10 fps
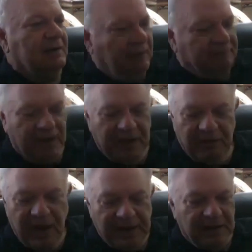if I
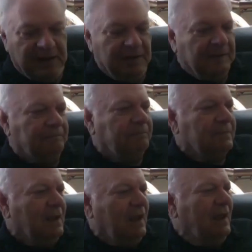like it.
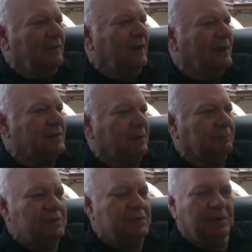And I think I sent
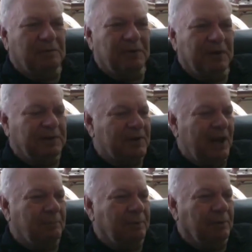him two or three
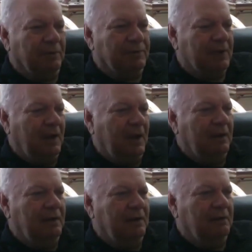examples,
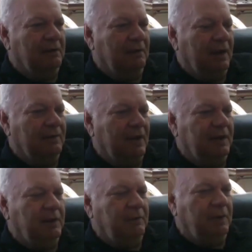and and
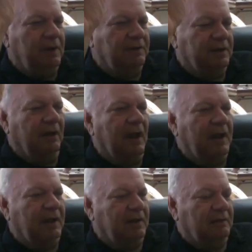then he he didn't
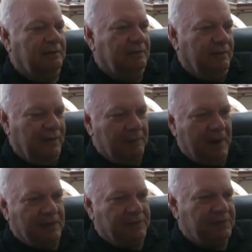like them
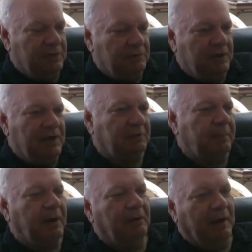as unique
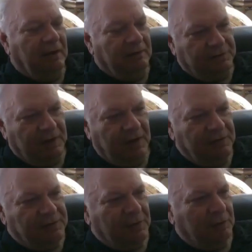parallels.
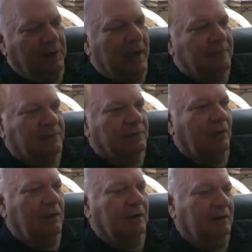And so we had this
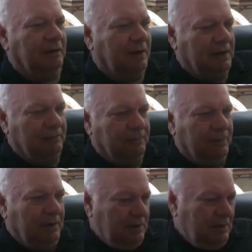long kind of,
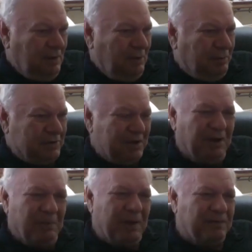
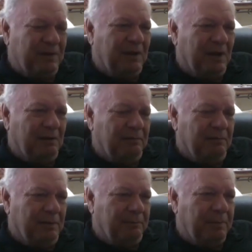particularly about the uh,
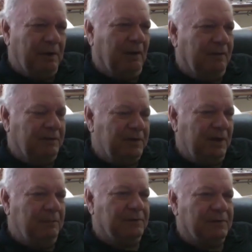the parallel of the
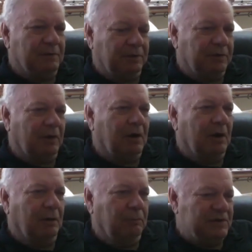demons of
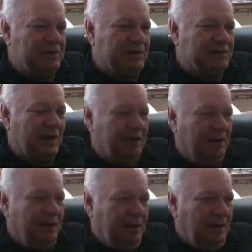Gadara, which he said.